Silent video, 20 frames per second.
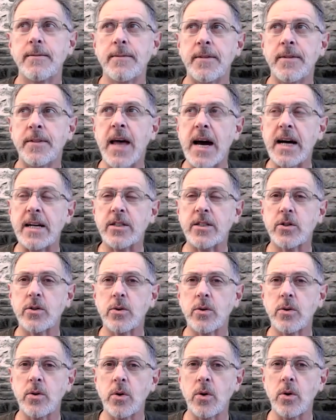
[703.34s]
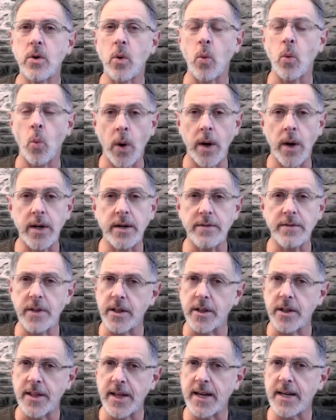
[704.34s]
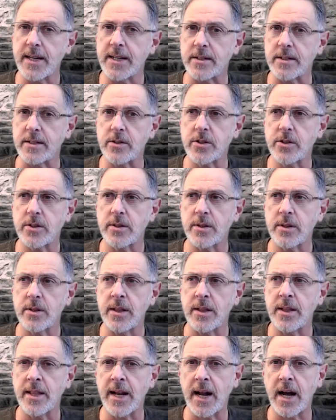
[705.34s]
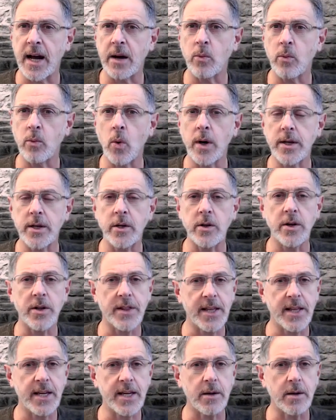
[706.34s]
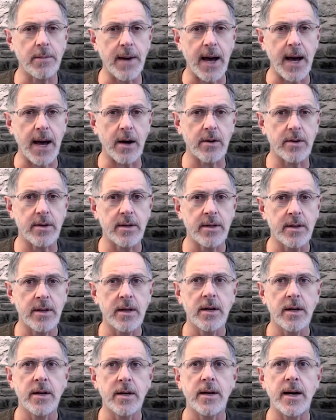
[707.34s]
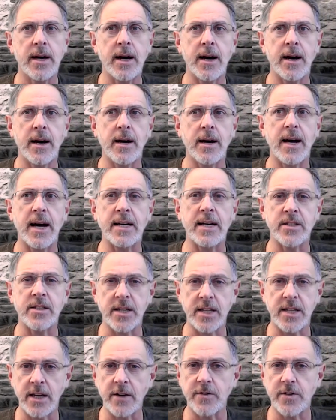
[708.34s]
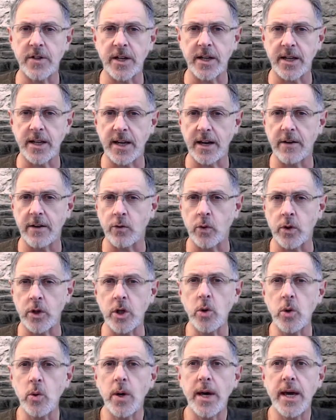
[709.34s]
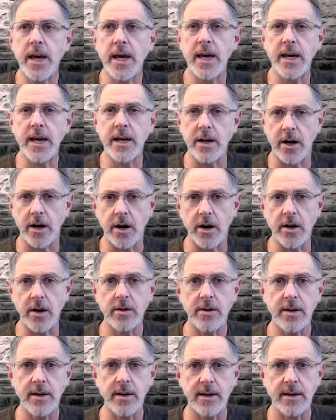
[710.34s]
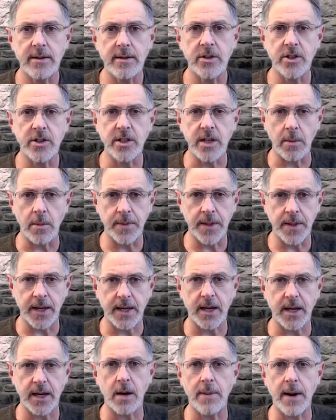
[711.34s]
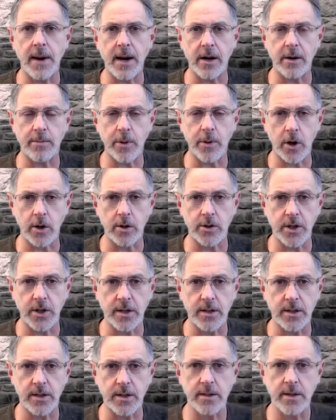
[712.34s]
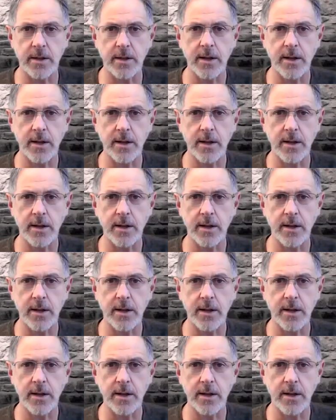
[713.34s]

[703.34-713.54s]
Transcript: that's one of the things that I want you to think about as a gift to give. When you hear something about a person,